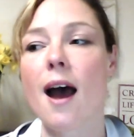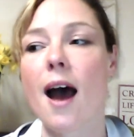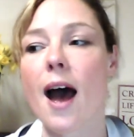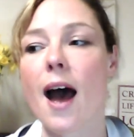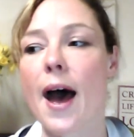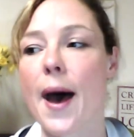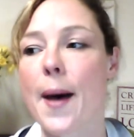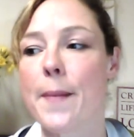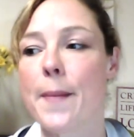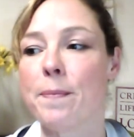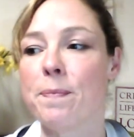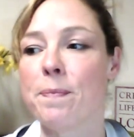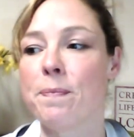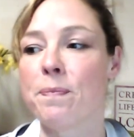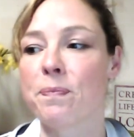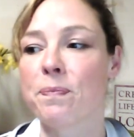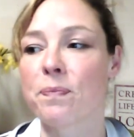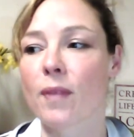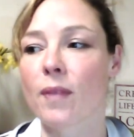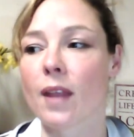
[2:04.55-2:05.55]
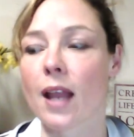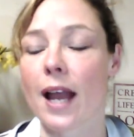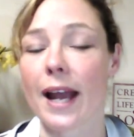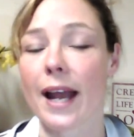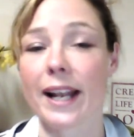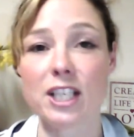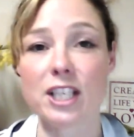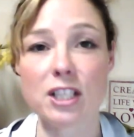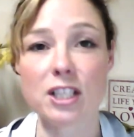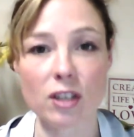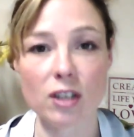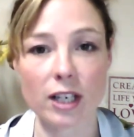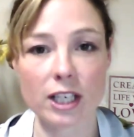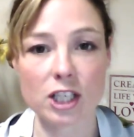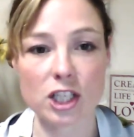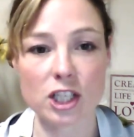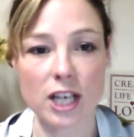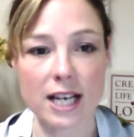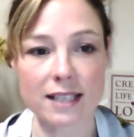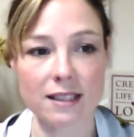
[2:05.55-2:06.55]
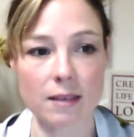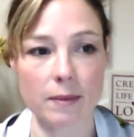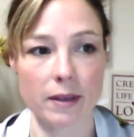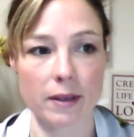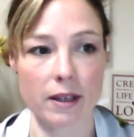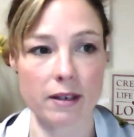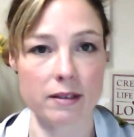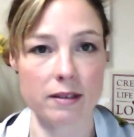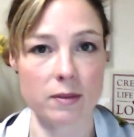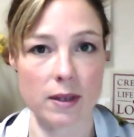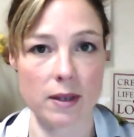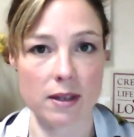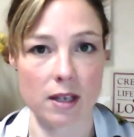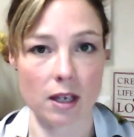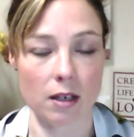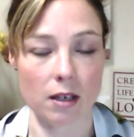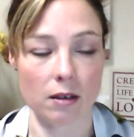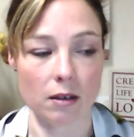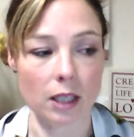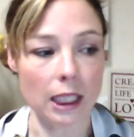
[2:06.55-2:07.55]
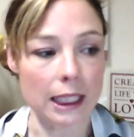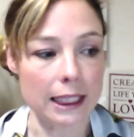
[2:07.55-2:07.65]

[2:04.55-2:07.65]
And I just thought I'd share some of those with you.